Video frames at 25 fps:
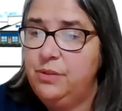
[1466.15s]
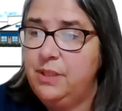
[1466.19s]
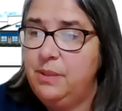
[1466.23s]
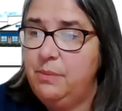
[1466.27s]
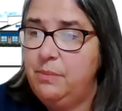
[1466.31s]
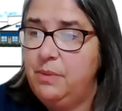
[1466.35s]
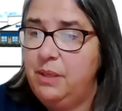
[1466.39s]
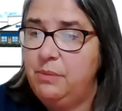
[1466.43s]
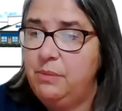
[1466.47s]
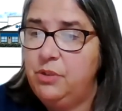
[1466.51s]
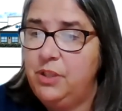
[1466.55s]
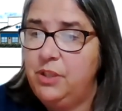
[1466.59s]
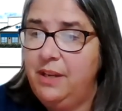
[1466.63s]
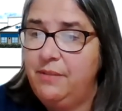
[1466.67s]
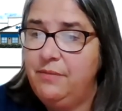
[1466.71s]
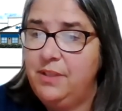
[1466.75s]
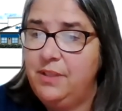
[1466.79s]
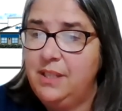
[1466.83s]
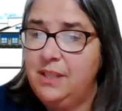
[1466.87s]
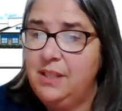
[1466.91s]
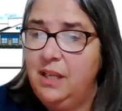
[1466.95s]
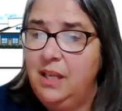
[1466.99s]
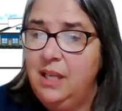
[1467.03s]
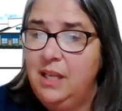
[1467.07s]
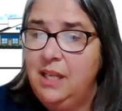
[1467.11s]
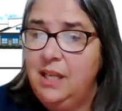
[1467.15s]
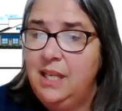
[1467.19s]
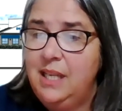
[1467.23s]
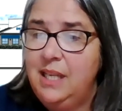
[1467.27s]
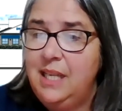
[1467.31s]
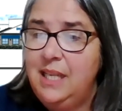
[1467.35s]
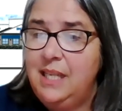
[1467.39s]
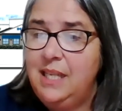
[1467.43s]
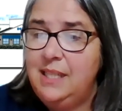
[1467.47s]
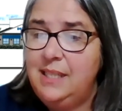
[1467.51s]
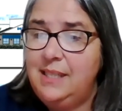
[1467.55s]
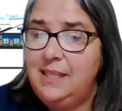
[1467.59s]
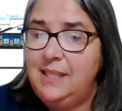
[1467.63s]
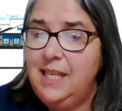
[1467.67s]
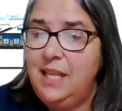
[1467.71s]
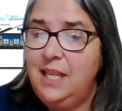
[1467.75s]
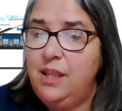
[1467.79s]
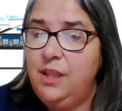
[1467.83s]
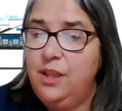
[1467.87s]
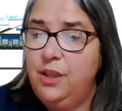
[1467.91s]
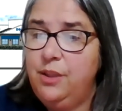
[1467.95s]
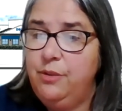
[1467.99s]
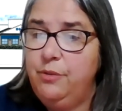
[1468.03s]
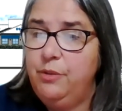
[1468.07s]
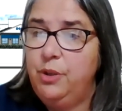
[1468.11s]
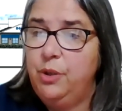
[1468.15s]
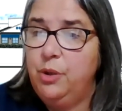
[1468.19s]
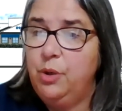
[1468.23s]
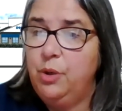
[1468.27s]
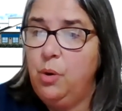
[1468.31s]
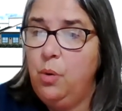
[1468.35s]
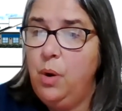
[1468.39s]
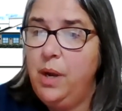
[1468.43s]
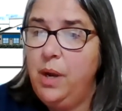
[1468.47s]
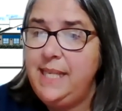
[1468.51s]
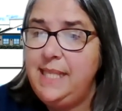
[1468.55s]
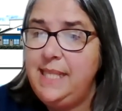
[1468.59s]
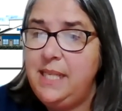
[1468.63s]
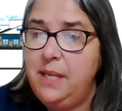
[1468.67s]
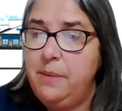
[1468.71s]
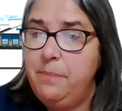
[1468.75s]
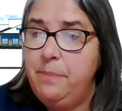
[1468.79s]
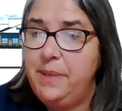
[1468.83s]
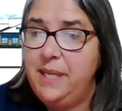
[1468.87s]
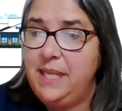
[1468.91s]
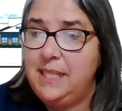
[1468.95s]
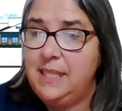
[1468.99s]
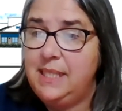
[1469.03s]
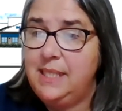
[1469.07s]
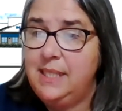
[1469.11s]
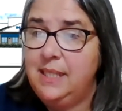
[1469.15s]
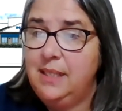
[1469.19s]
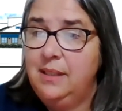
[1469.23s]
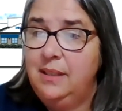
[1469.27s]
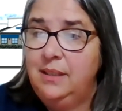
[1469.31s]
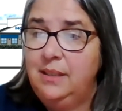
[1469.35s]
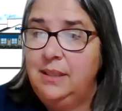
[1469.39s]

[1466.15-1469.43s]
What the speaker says: Sometimes you have to sit through quite a bit.